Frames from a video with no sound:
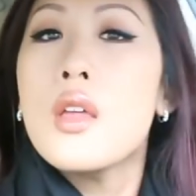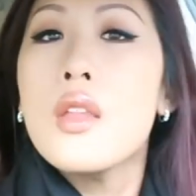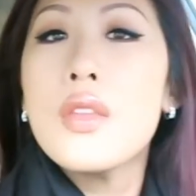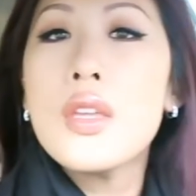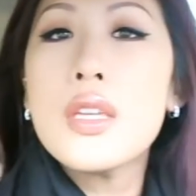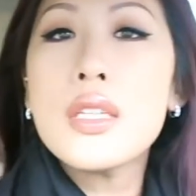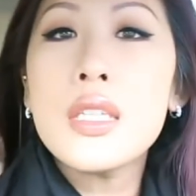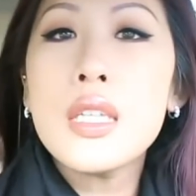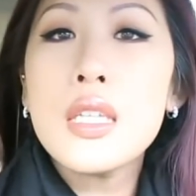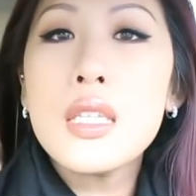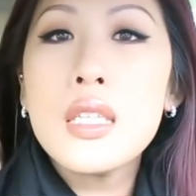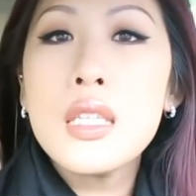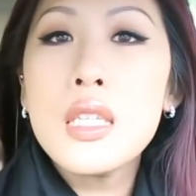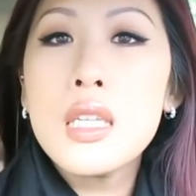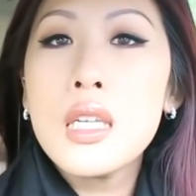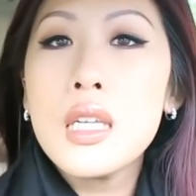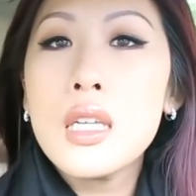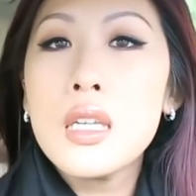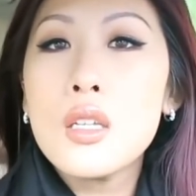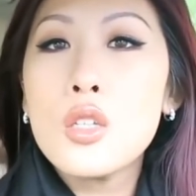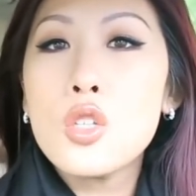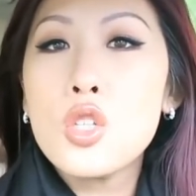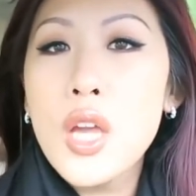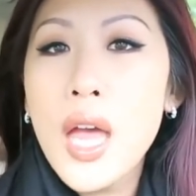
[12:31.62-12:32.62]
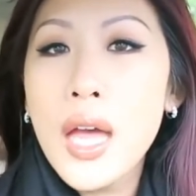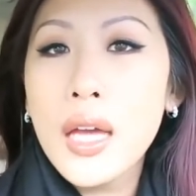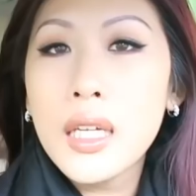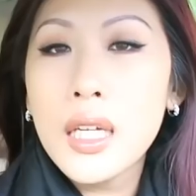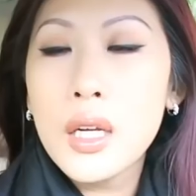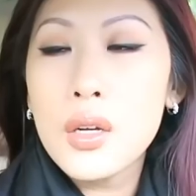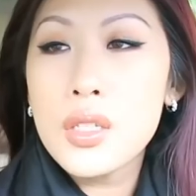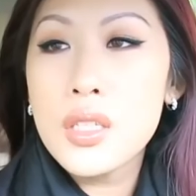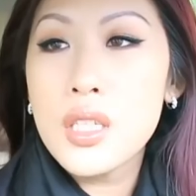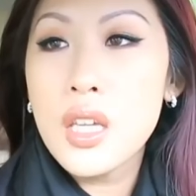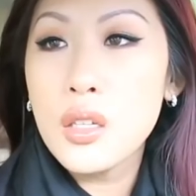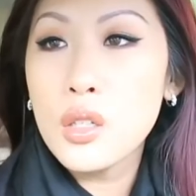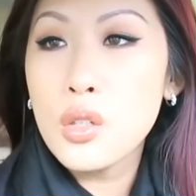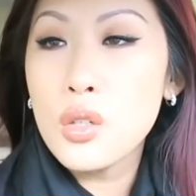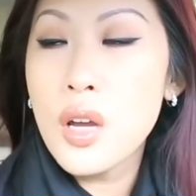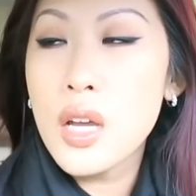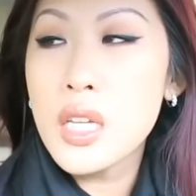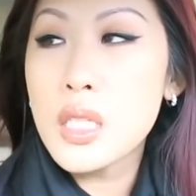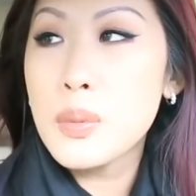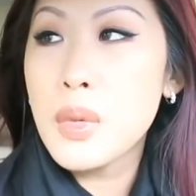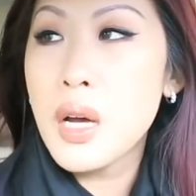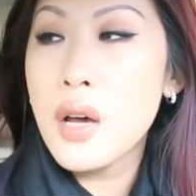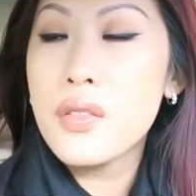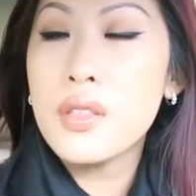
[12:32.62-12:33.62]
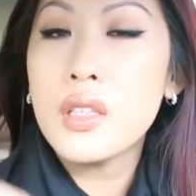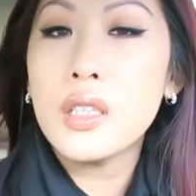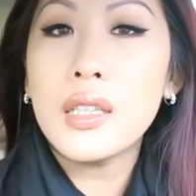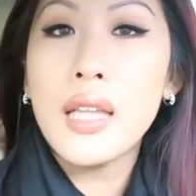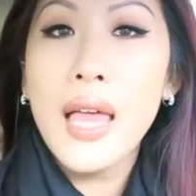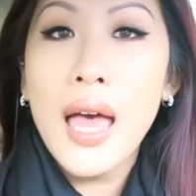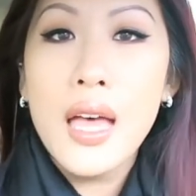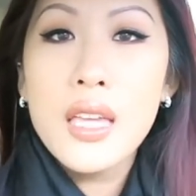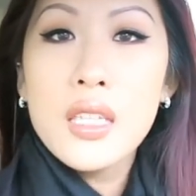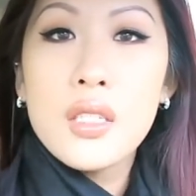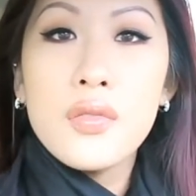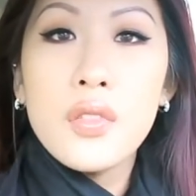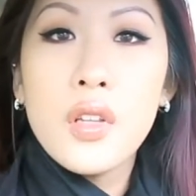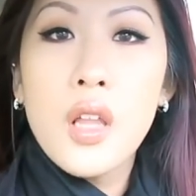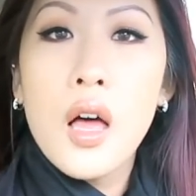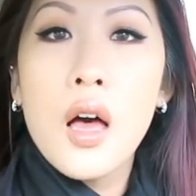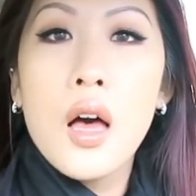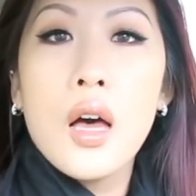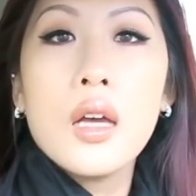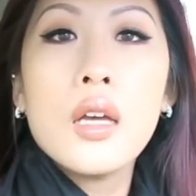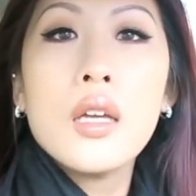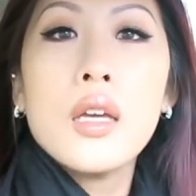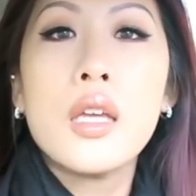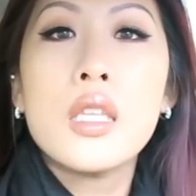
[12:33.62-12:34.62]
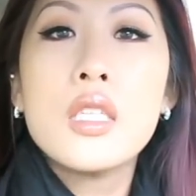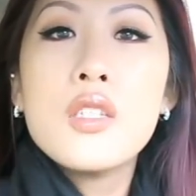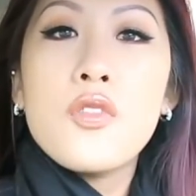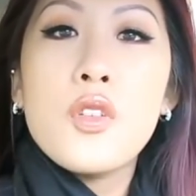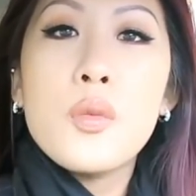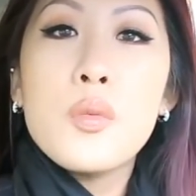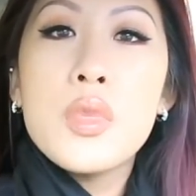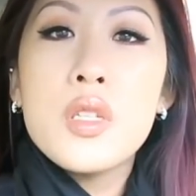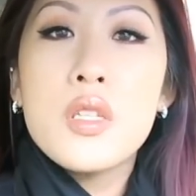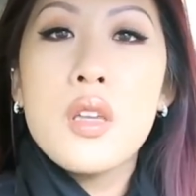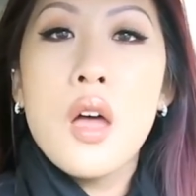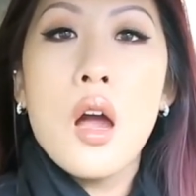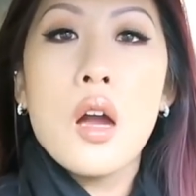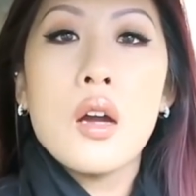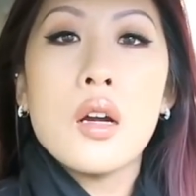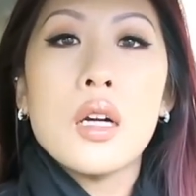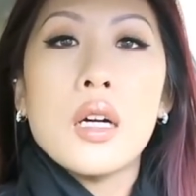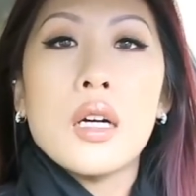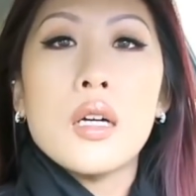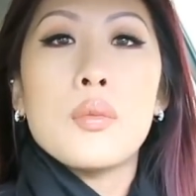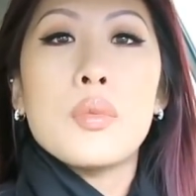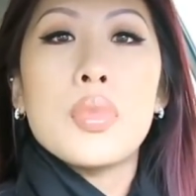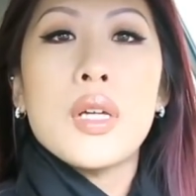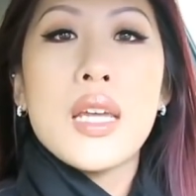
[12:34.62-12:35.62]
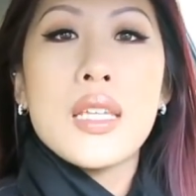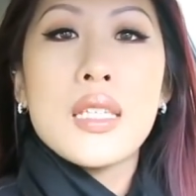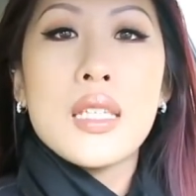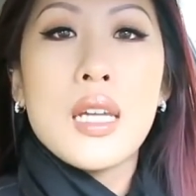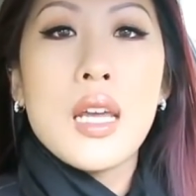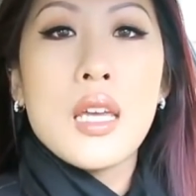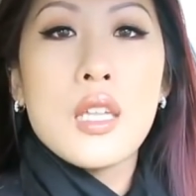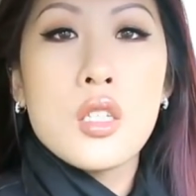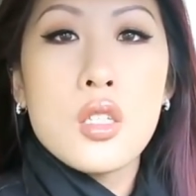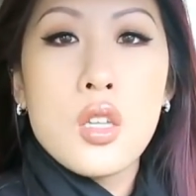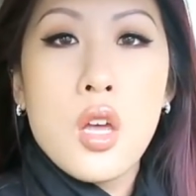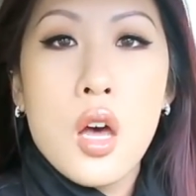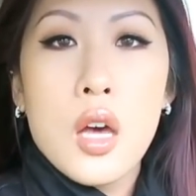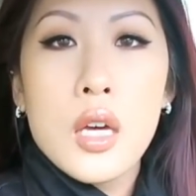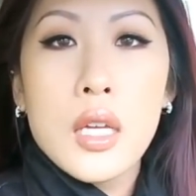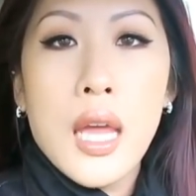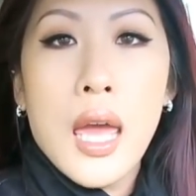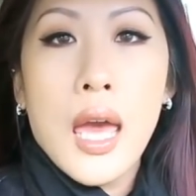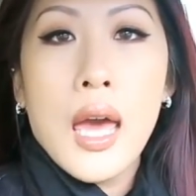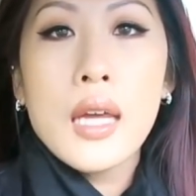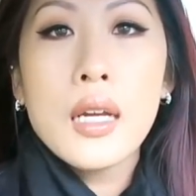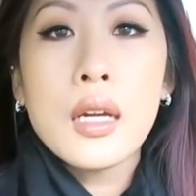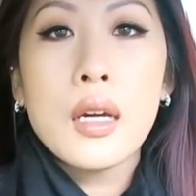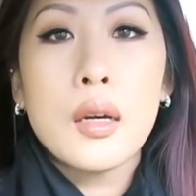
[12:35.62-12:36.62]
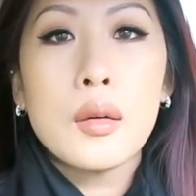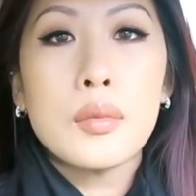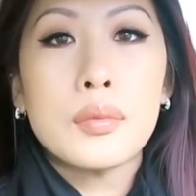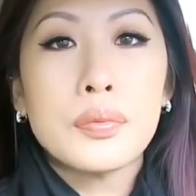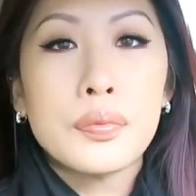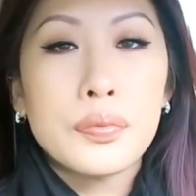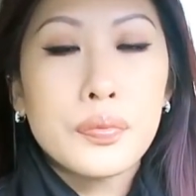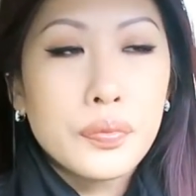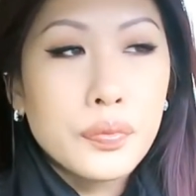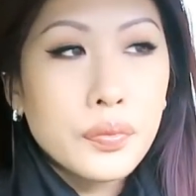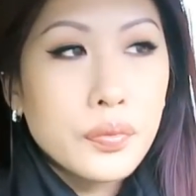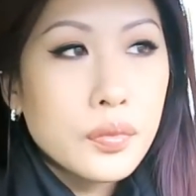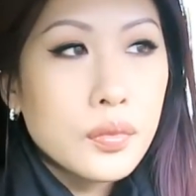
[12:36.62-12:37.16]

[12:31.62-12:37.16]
This is the jacket I was telling you guys about in the last vlog. It's from Zara, but I said I saw it at um,